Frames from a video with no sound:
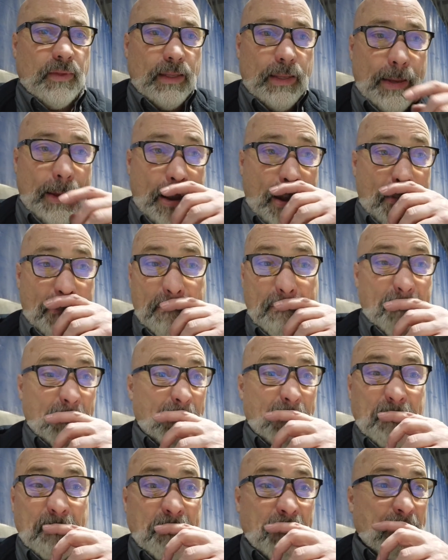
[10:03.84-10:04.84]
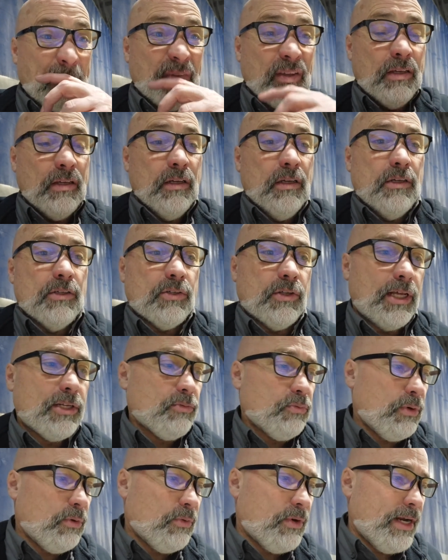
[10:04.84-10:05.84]
yeah. So that's
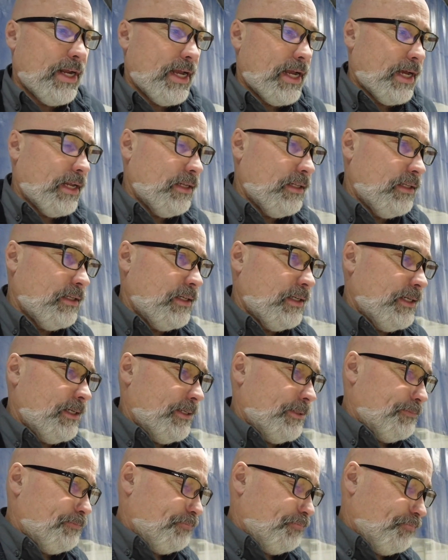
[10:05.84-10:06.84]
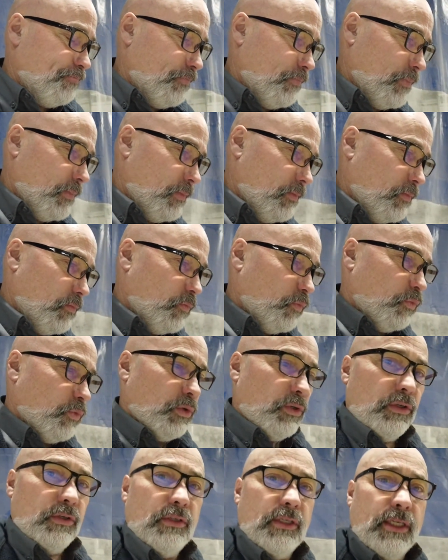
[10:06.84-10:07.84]
where we're at.
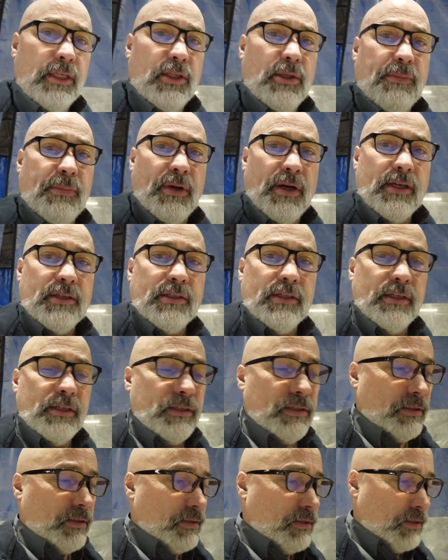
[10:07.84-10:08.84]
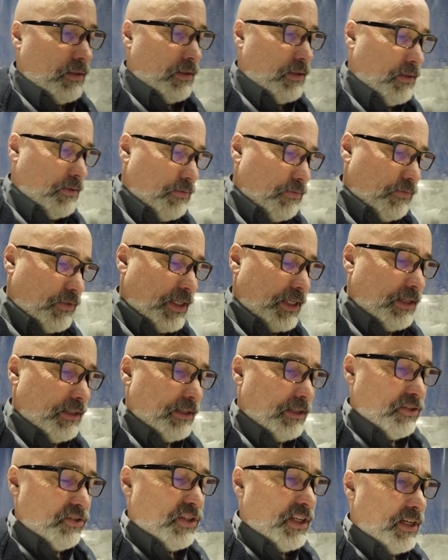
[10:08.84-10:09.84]
We're in the process of getting
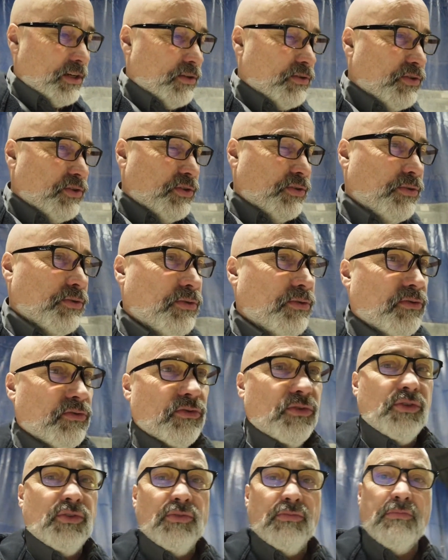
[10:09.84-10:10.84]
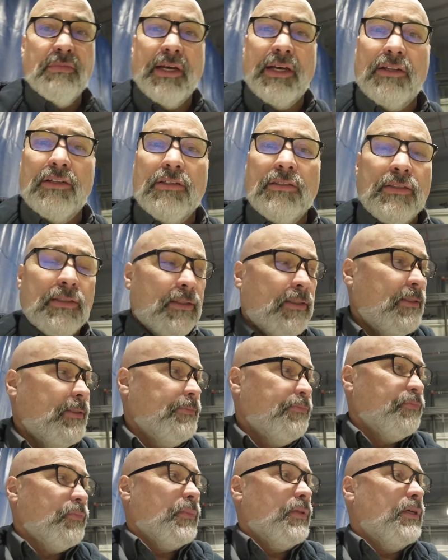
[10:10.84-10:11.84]
these down to metal.
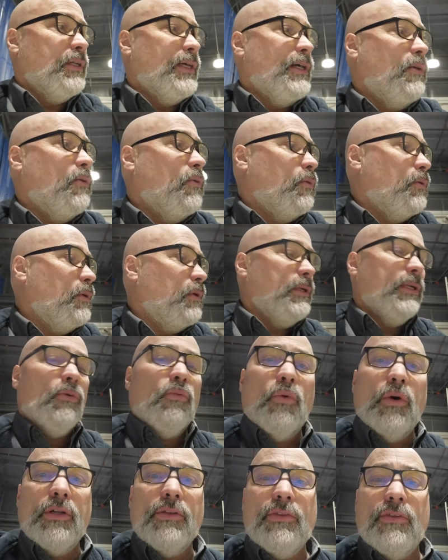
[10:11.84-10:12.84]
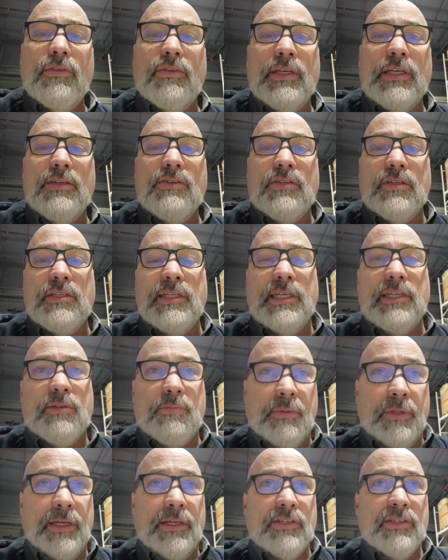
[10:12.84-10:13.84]
Now, one of the things that takes
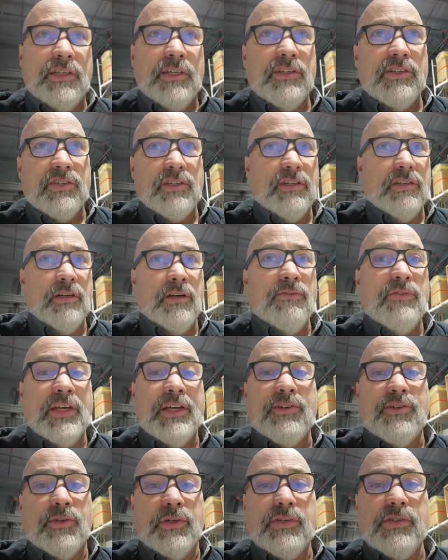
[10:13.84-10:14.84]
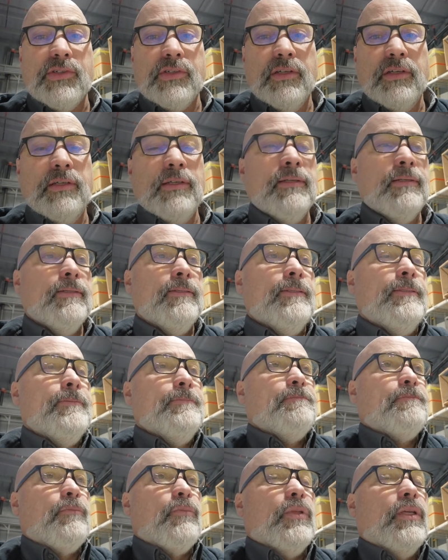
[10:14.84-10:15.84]
place that is of interest
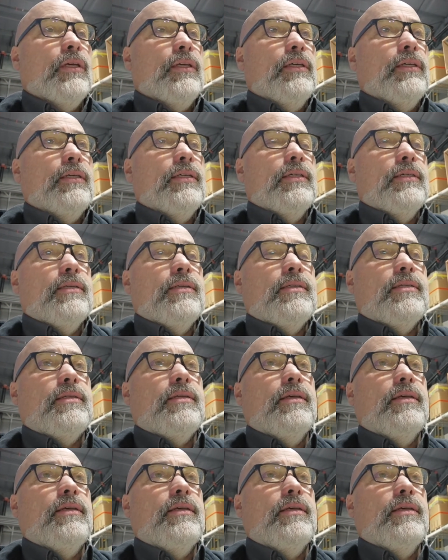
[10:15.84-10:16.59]
is